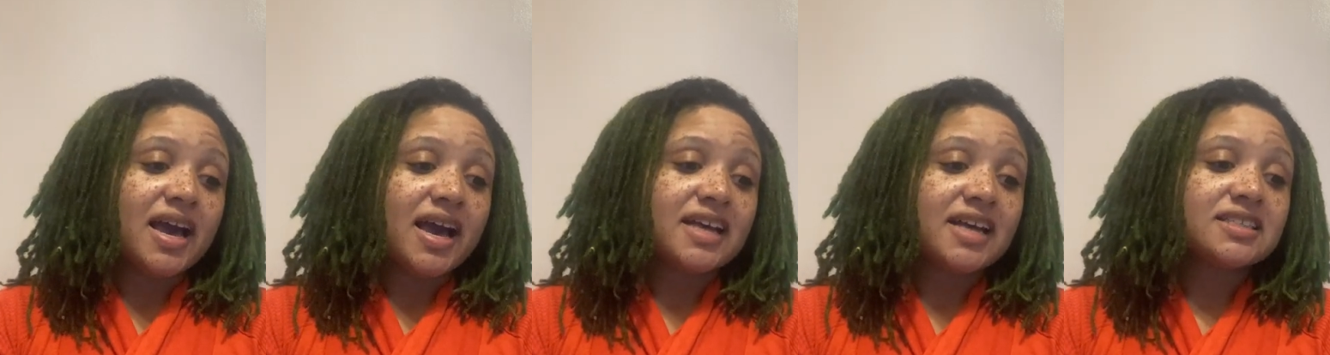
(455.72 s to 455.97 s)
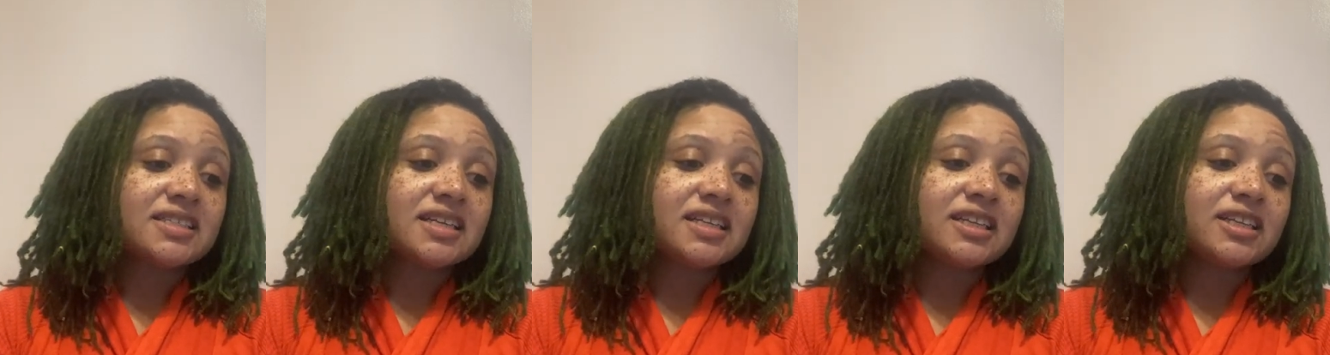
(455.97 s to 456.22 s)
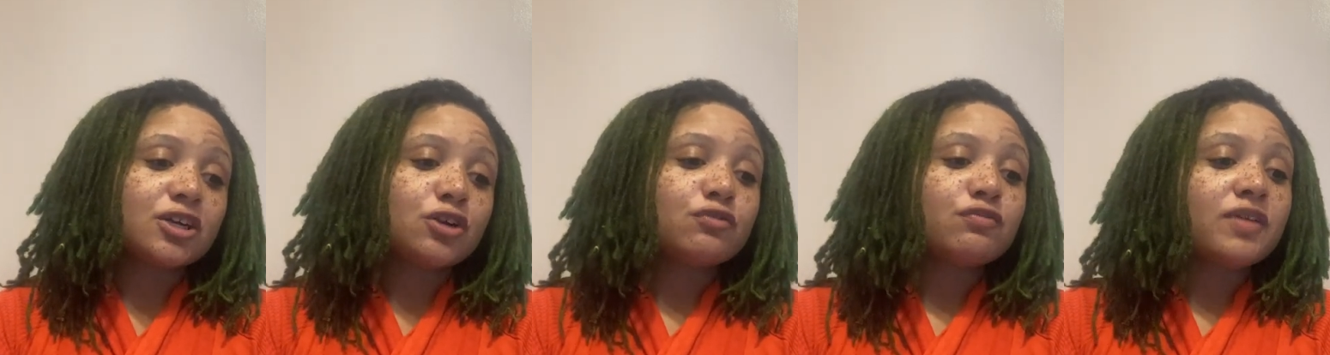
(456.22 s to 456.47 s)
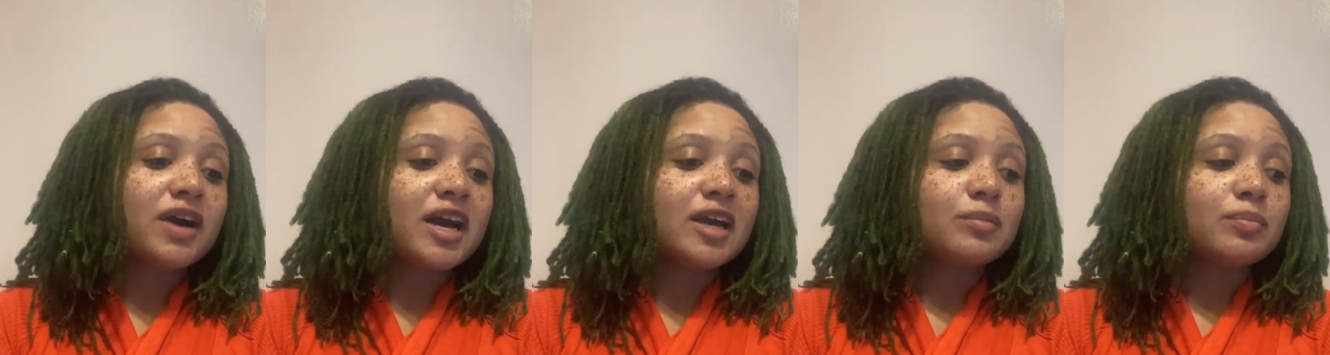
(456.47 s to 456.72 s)
As
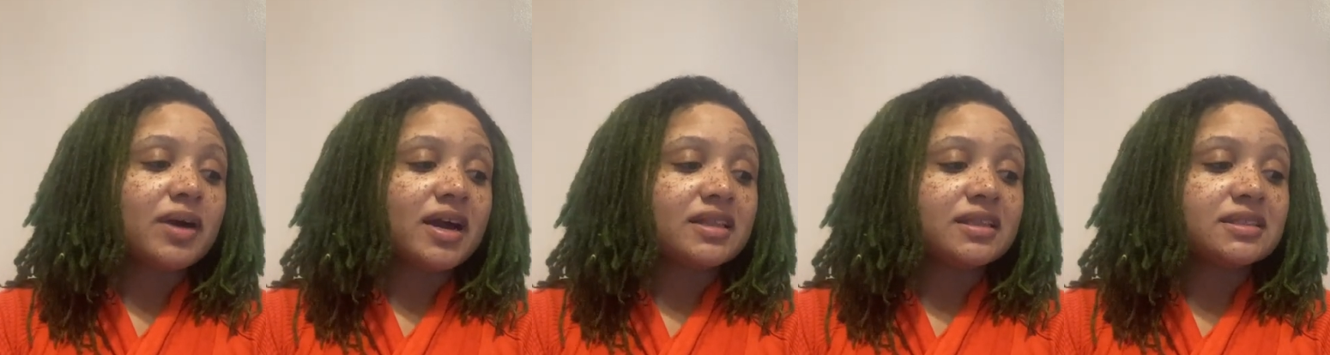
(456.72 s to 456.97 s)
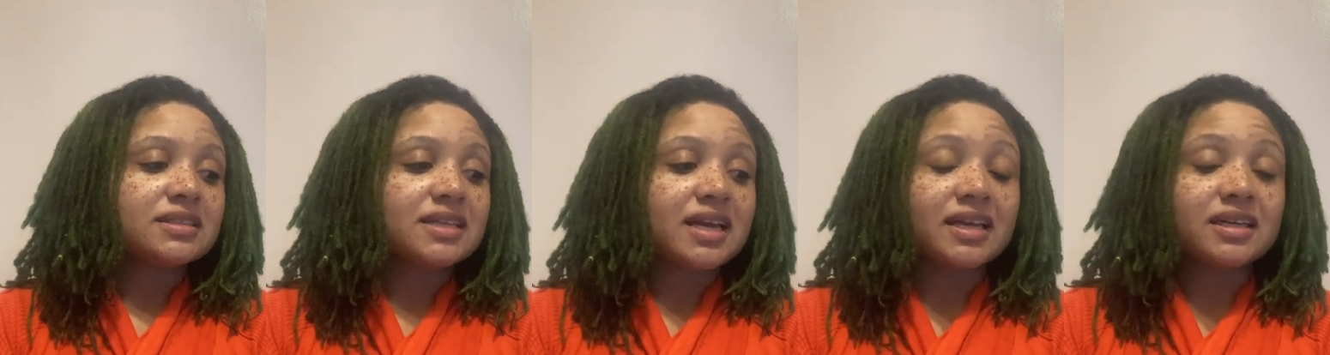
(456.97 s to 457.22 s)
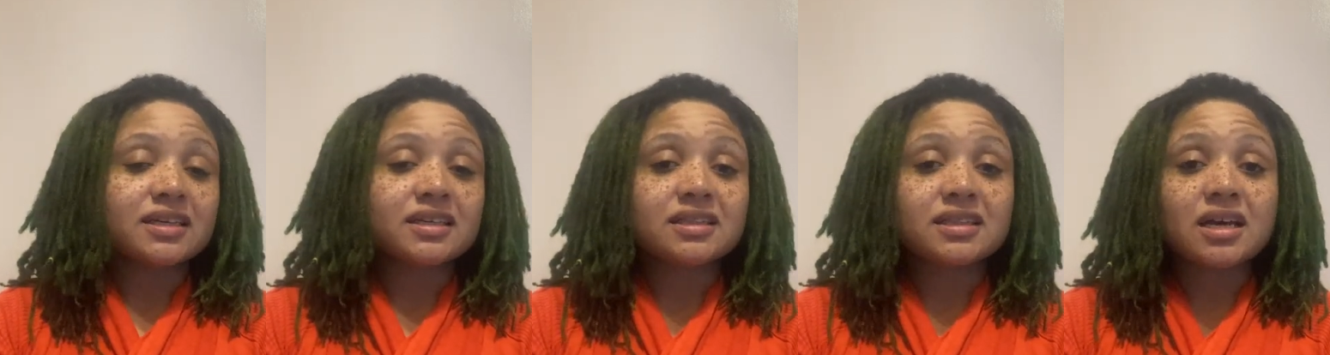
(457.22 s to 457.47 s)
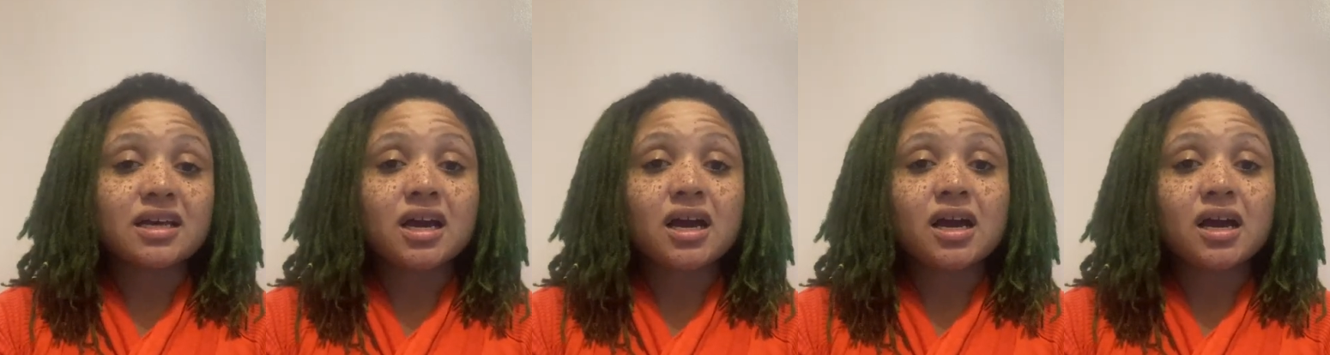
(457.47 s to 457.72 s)
clarified by the data,
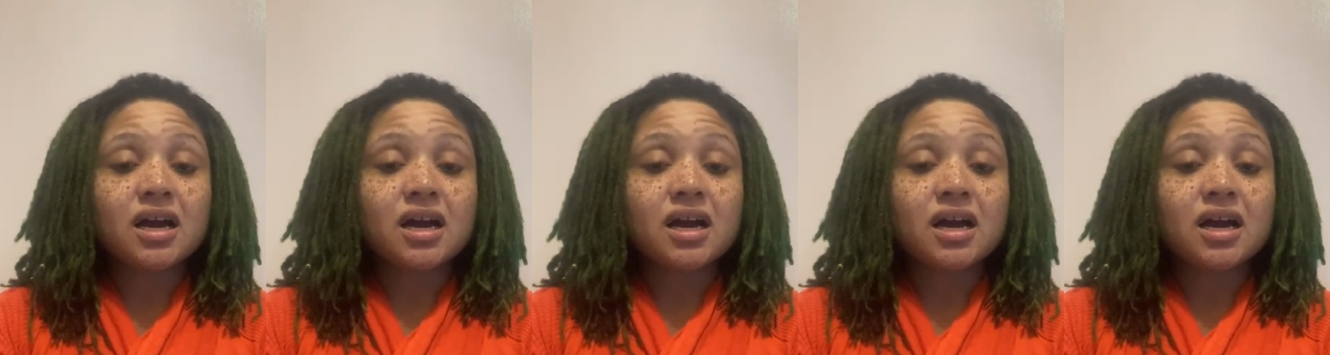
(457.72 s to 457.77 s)
the